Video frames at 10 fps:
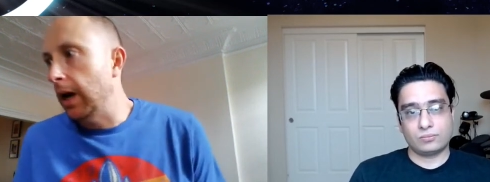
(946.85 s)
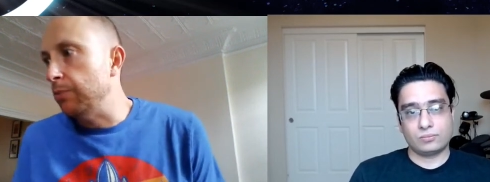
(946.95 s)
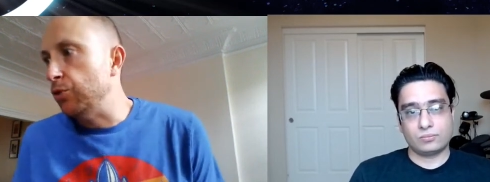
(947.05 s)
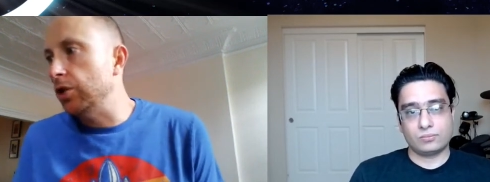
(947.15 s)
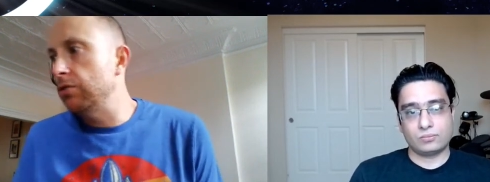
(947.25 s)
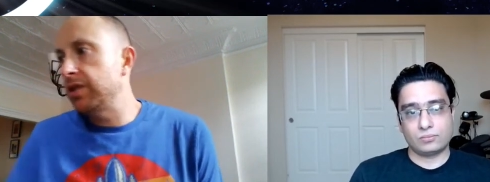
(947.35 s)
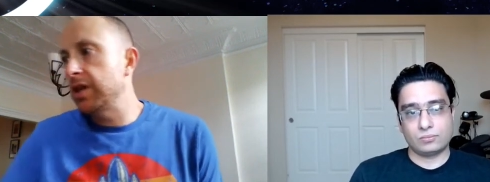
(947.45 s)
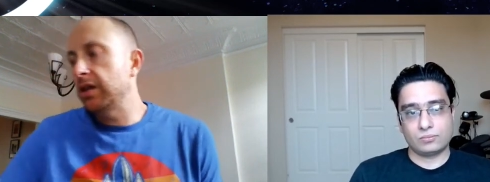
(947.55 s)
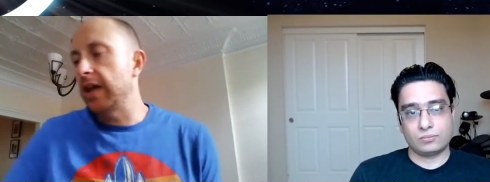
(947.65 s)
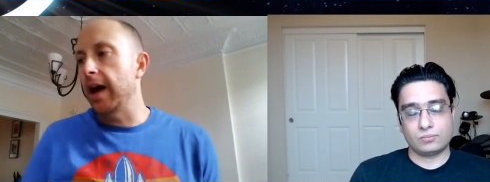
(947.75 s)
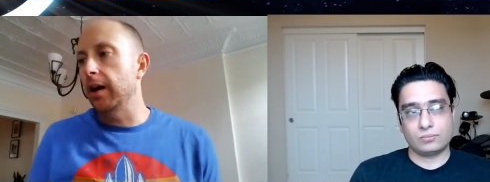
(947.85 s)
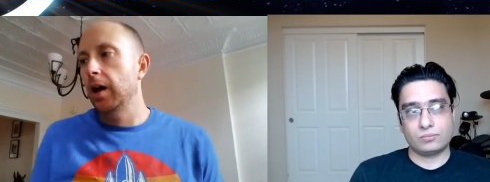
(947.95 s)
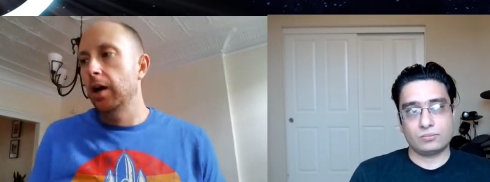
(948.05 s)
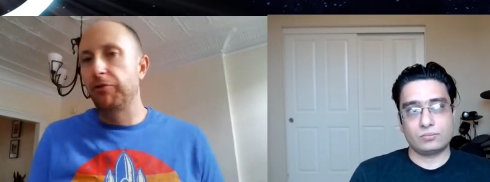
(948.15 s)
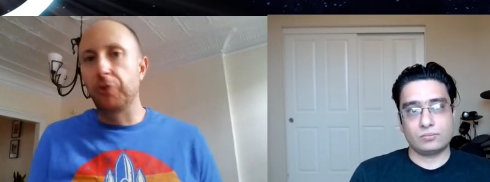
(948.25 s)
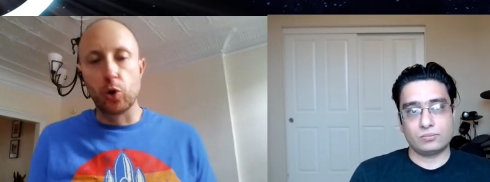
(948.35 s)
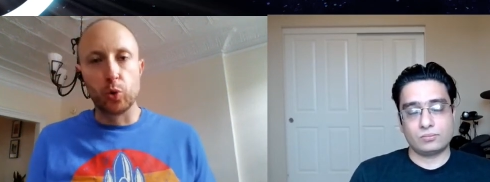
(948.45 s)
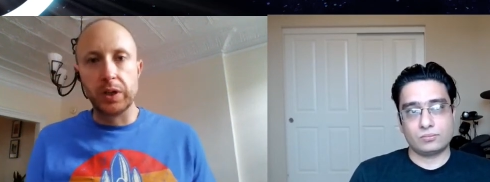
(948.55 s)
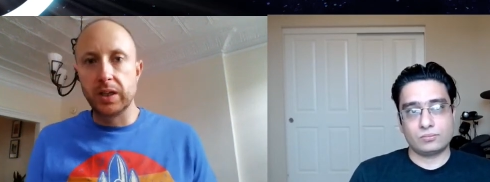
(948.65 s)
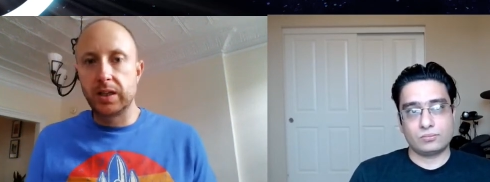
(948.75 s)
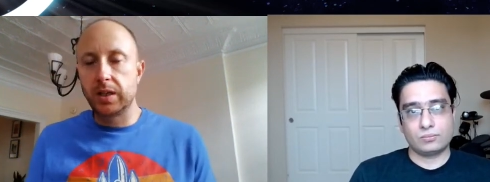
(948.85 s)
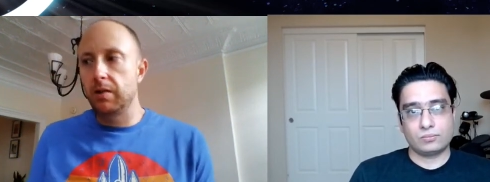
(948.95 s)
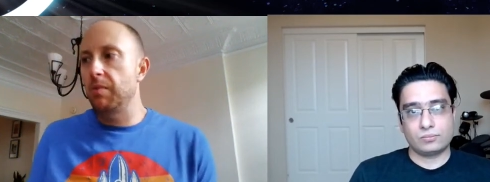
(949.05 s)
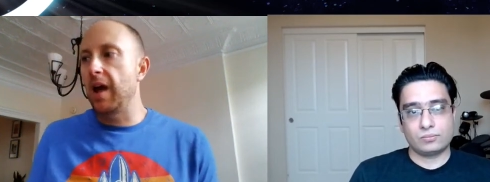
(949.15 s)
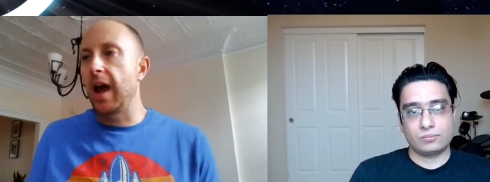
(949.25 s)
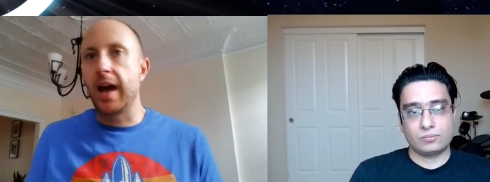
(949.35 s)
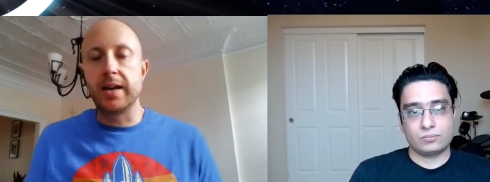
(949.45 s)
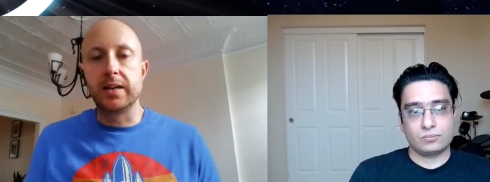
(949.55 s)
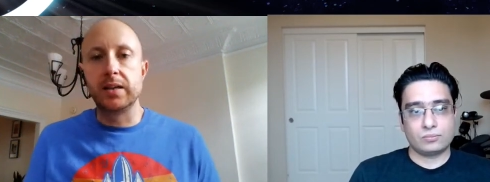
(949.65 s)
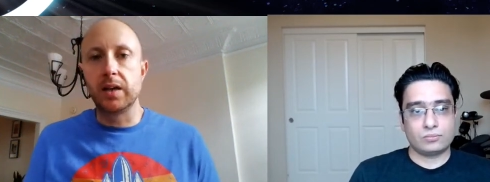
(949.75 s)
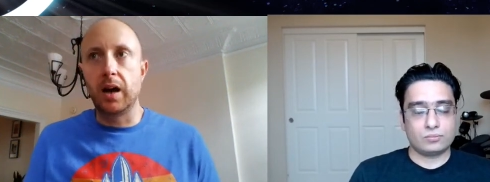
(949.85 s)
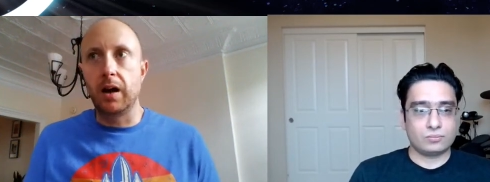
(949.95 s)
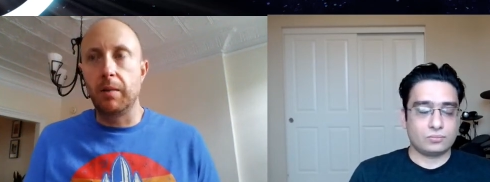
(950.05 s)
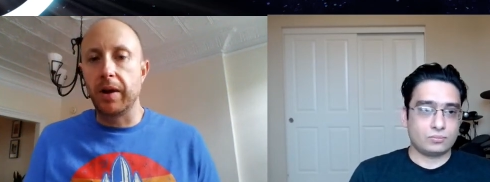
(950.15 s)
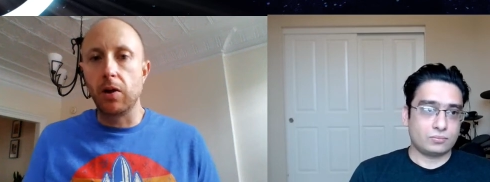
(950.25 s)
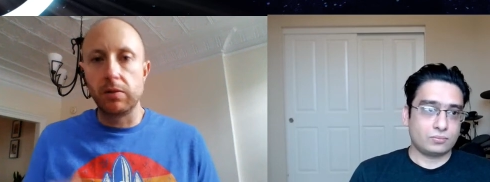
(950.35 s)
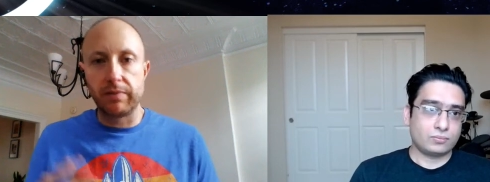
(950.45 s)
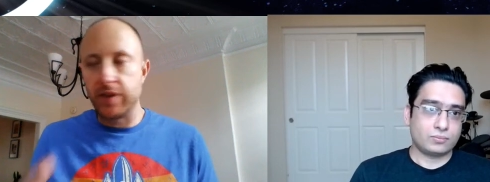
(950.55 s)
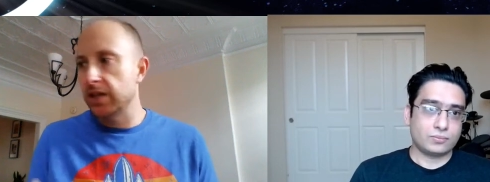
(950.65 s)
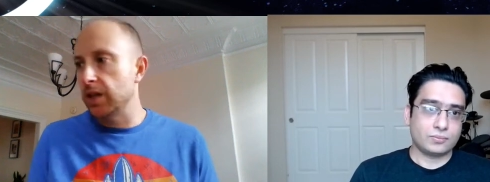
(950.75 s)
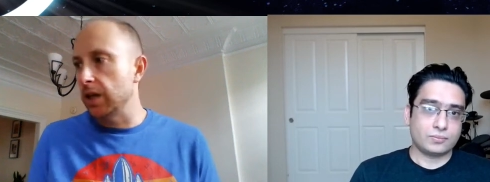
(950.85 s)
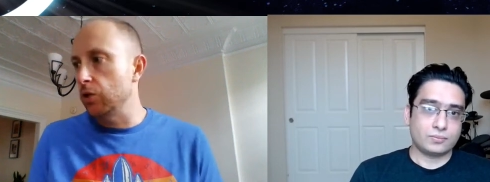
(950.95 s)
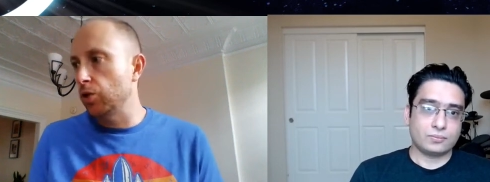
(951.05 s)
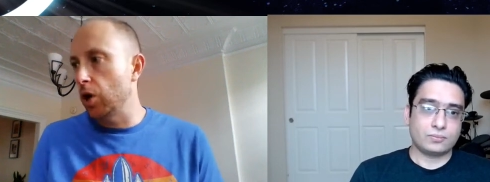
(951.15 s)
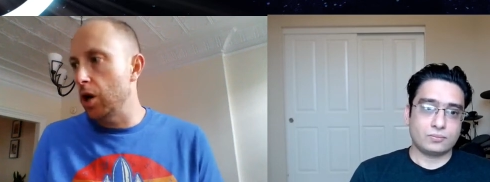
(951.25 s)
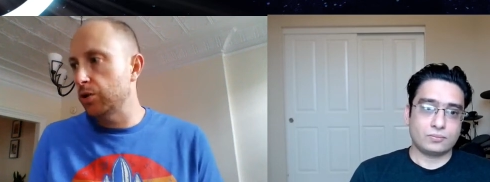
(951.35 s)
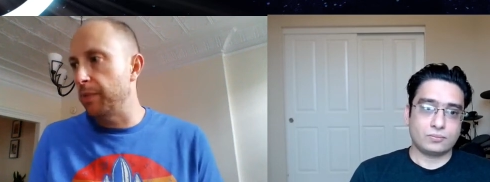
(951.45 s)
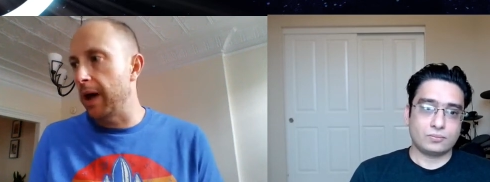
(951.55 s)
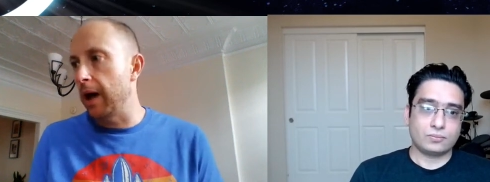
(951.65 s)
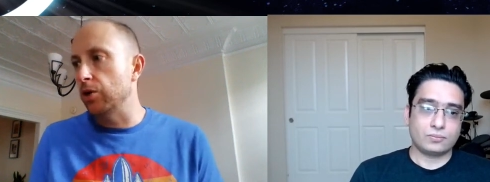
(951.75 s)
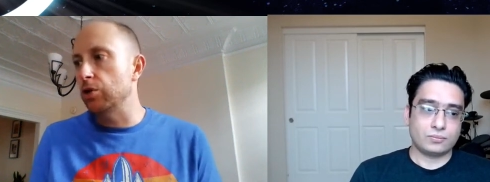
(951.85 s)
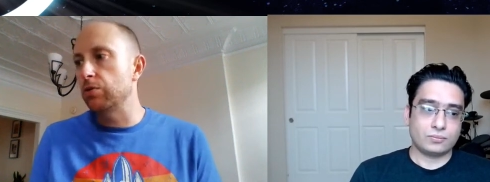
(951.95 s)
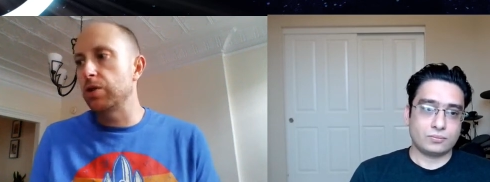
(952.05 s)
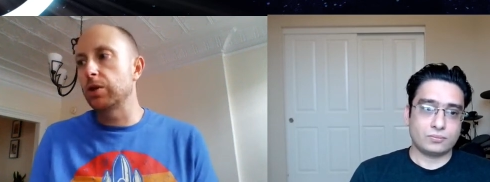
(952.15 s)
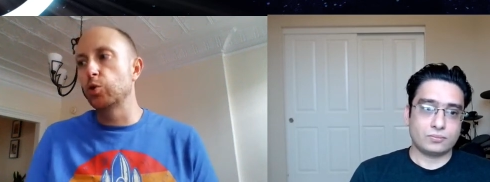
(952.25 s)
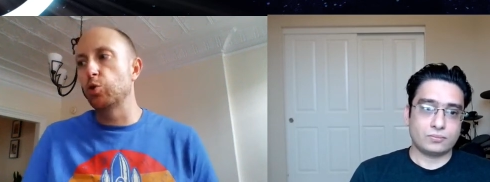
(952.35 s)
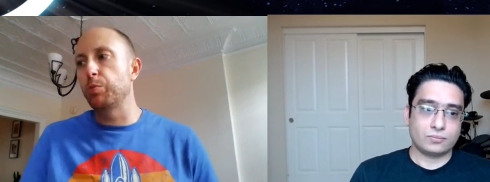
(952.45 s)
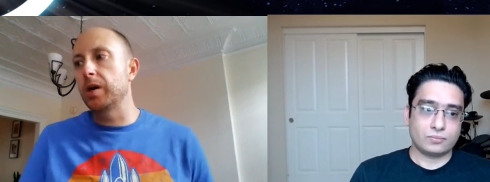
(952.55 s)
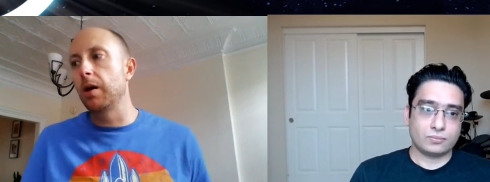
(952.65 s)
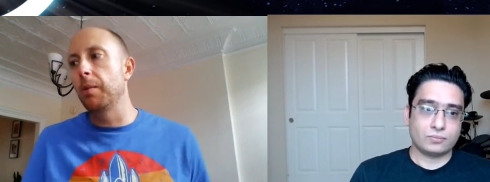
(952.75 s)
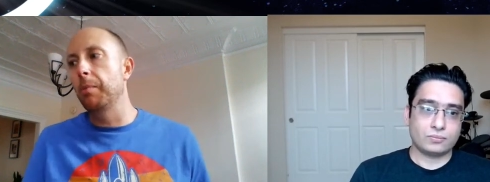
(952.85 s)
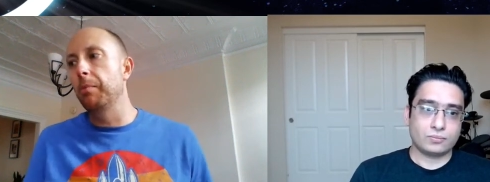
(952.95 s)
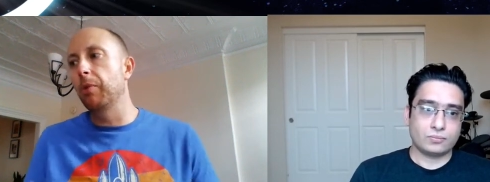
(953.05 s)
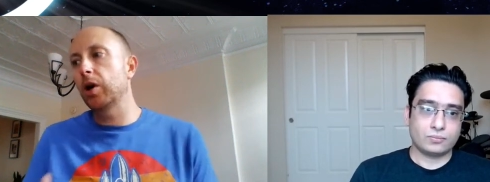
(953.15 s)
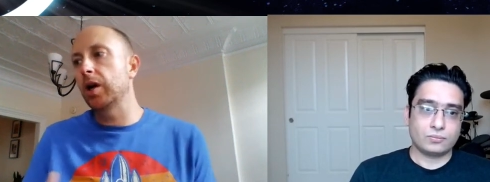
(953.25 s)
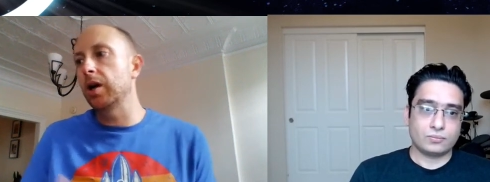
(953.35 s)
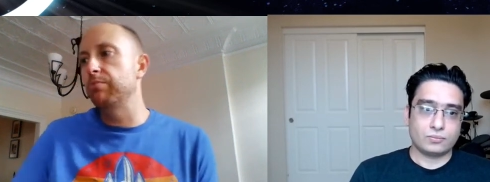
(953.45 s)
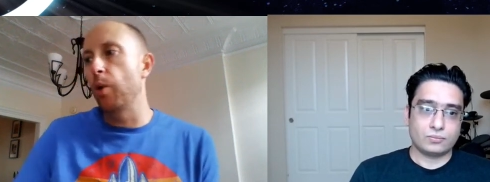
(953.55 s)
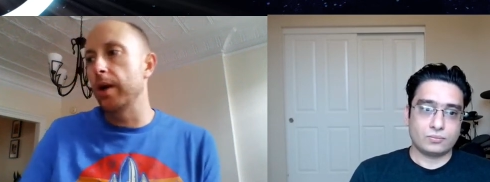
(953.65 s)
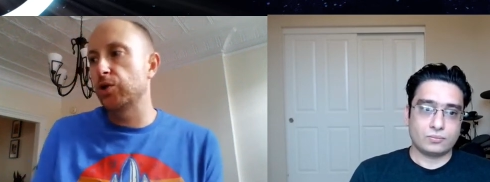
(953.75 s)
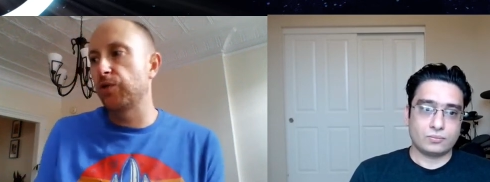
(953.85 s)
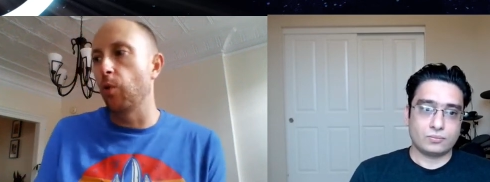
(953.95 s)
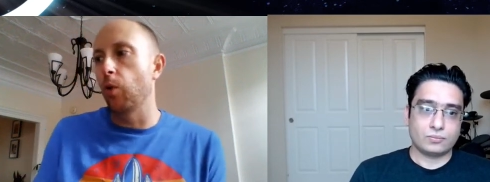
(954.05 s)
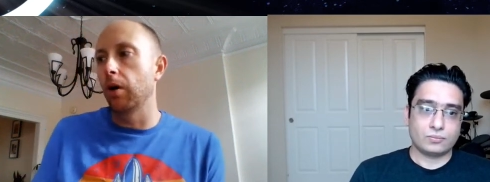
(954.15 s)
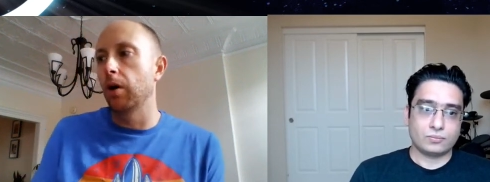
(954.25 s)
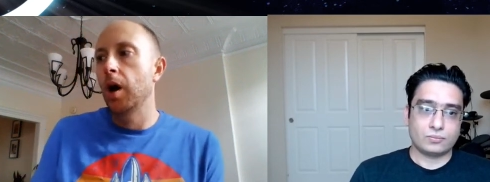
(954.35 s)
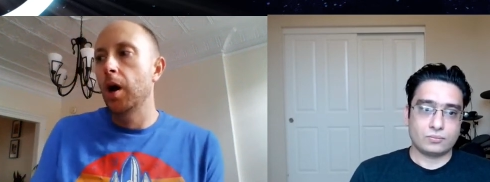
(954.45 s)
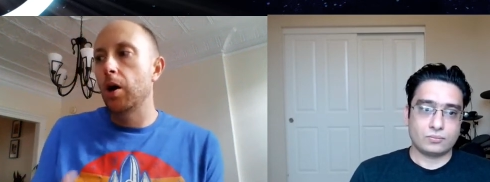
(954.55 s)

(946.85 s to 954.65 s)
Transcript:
Speaker 1: Um, do you think that photorealism and uh, and all the things that you talked about, do you think those will become marketing points for